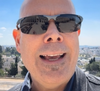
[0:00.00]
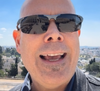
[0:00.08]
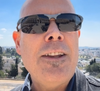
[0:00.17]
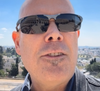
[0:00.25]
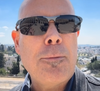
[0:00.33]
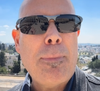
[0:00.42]

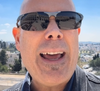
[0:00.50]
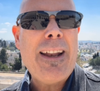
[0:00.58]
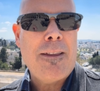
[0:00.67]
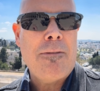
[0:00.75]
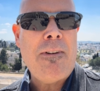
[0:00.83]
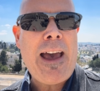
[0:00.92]
in spite
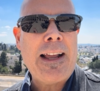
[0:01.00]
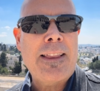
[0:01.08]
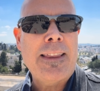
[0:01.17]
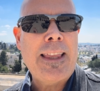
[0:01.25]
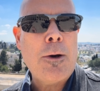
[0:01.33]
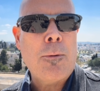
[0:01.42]
of the fact
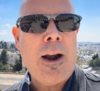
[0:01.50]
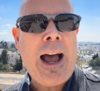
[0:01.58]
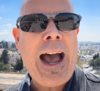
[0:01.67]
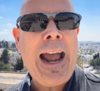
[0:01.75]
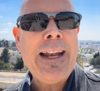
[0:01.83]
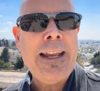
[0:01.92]
that they were
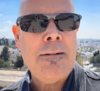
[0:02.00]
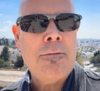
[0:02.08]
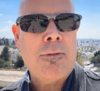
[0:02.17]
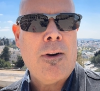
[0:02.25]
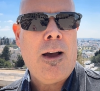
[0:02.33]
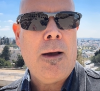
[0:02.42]
hiding
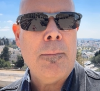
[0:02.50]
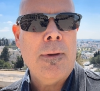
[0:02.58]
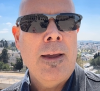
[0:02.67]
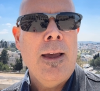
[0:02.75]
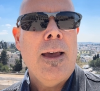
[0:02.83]
from